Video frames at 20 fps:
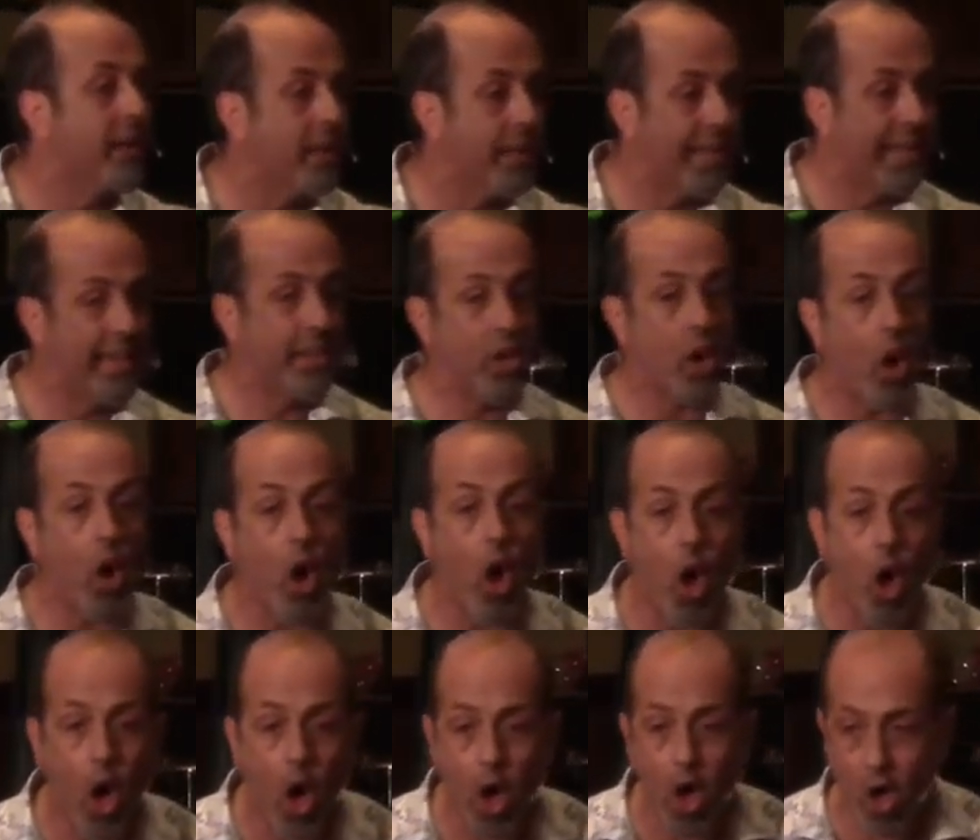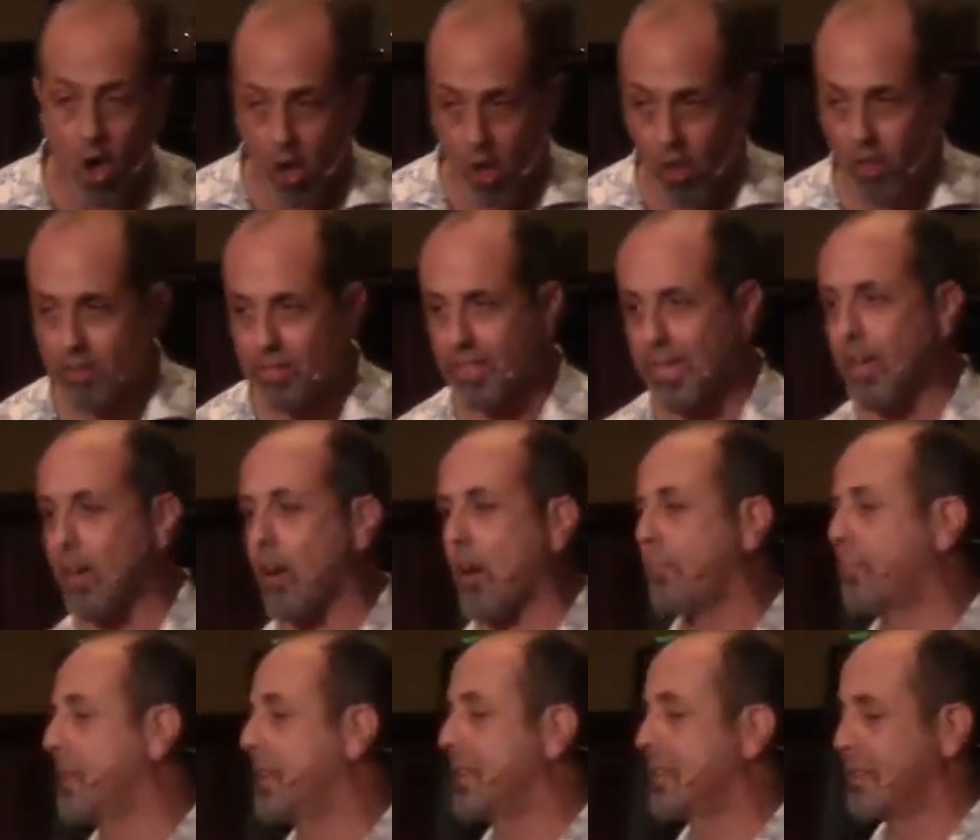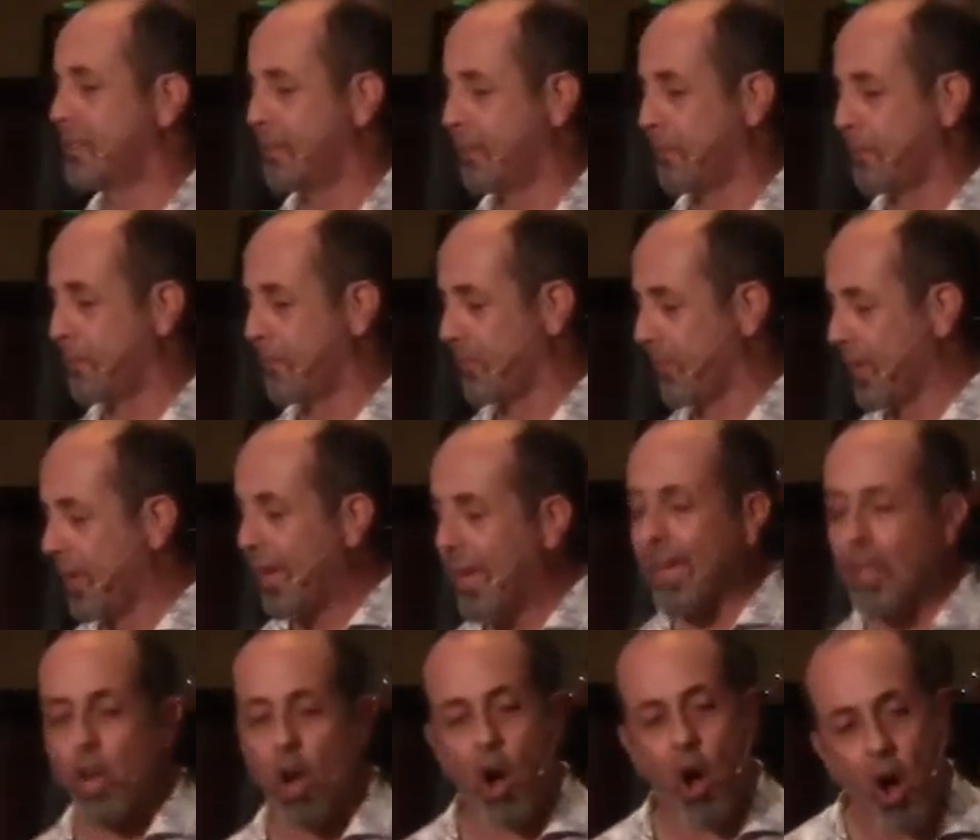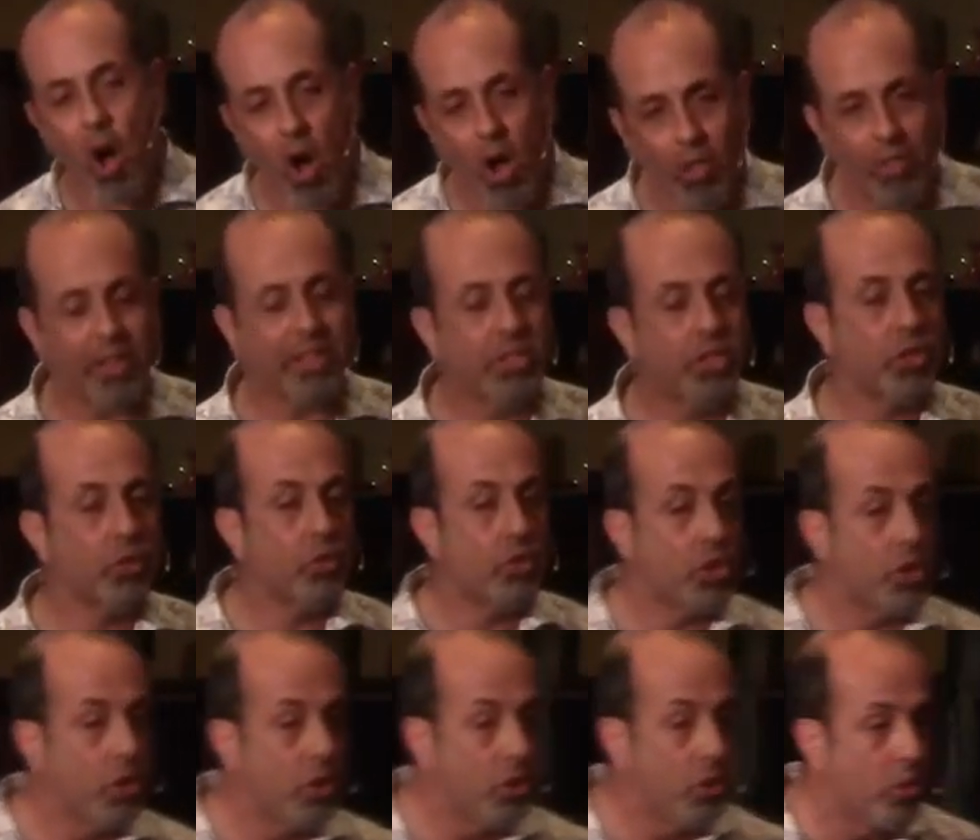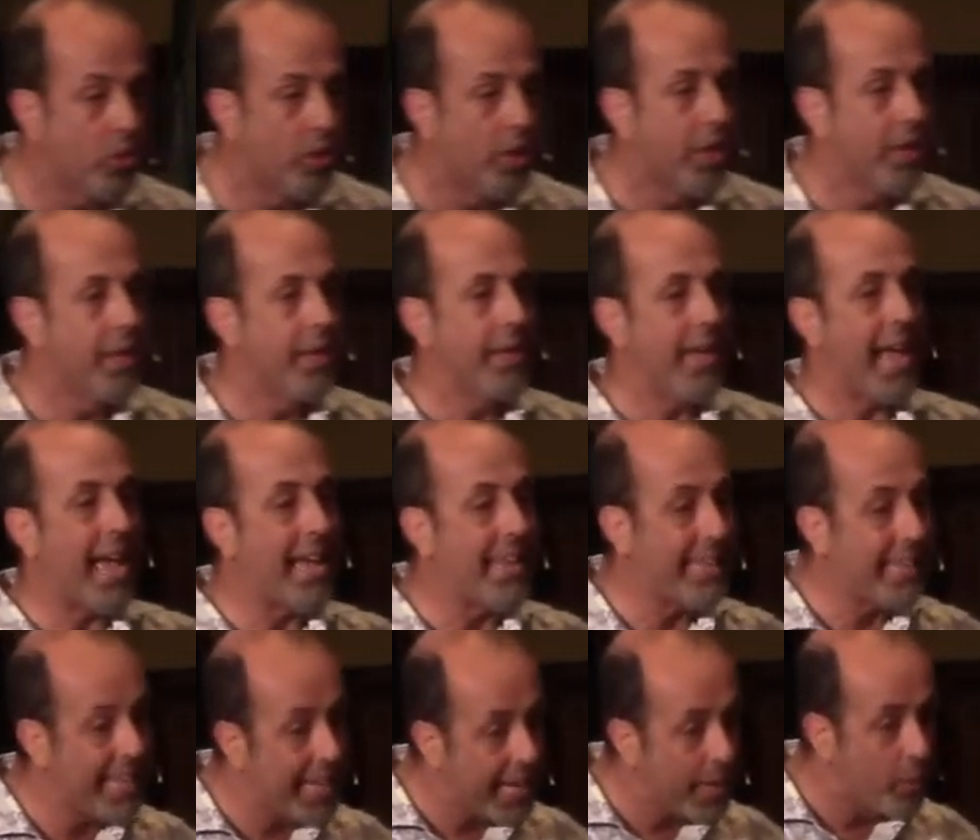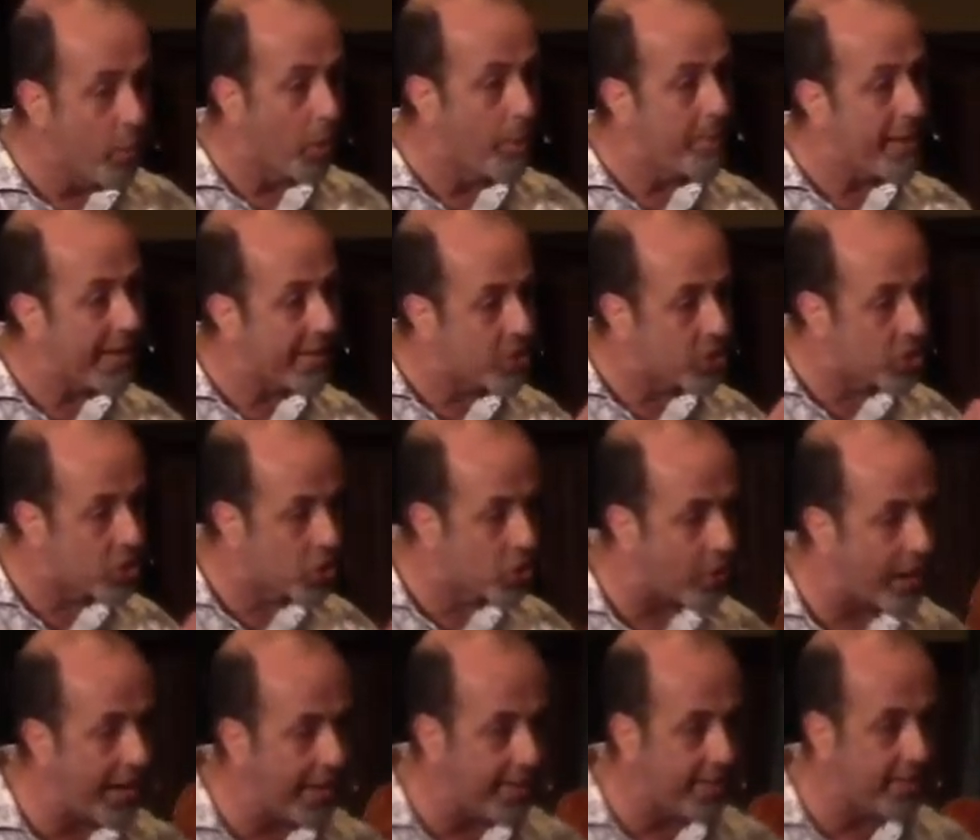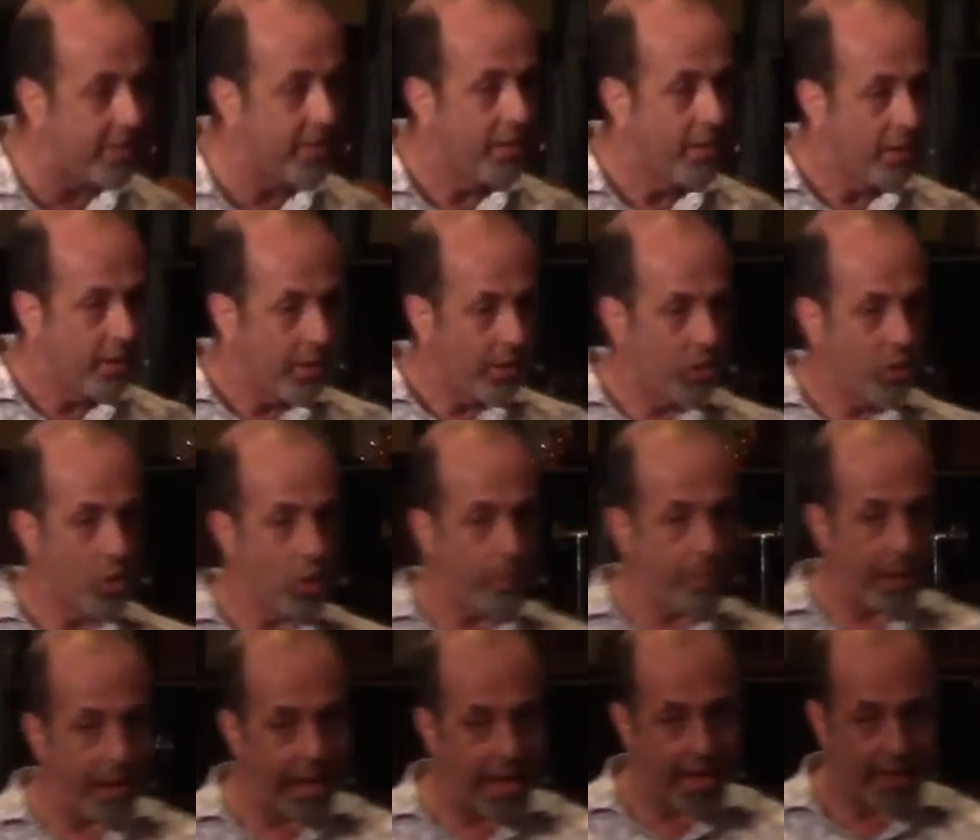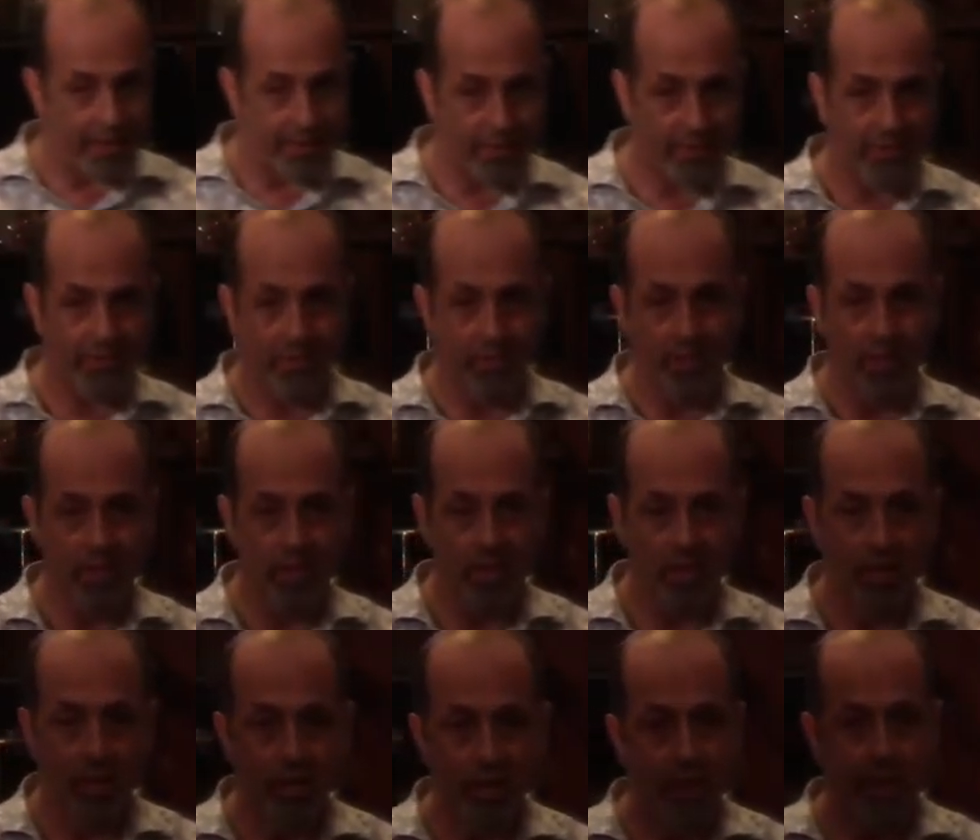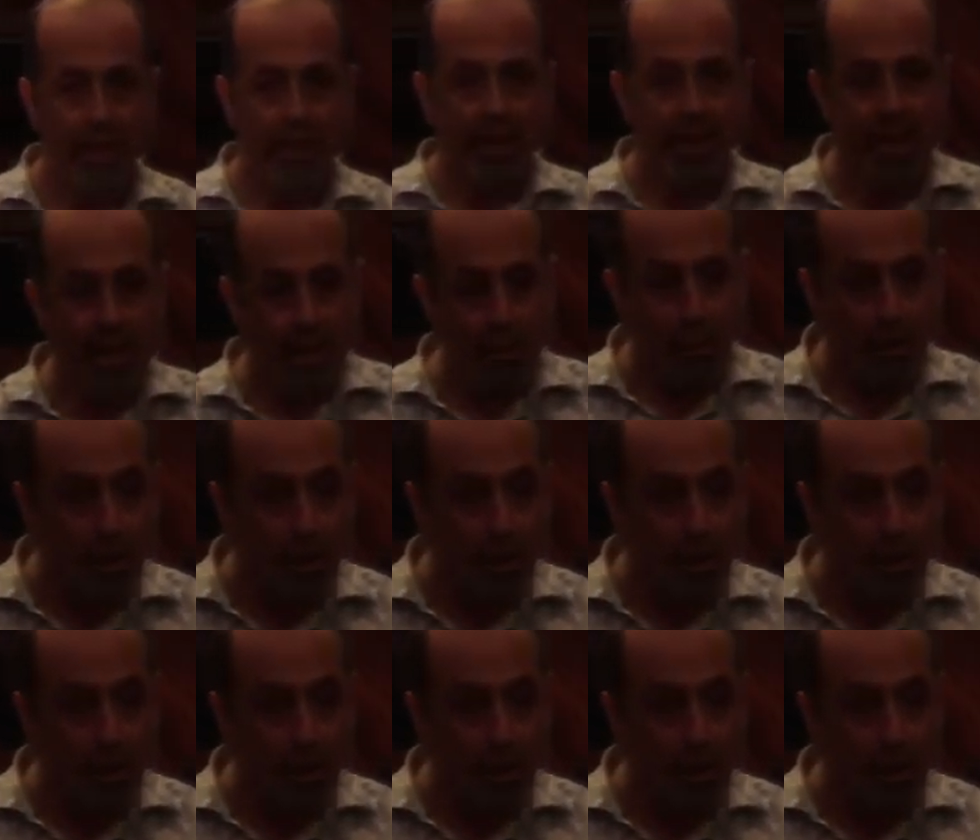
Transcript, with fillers: in all, say all, please. In all that you do, and he will make straight your paths. He will,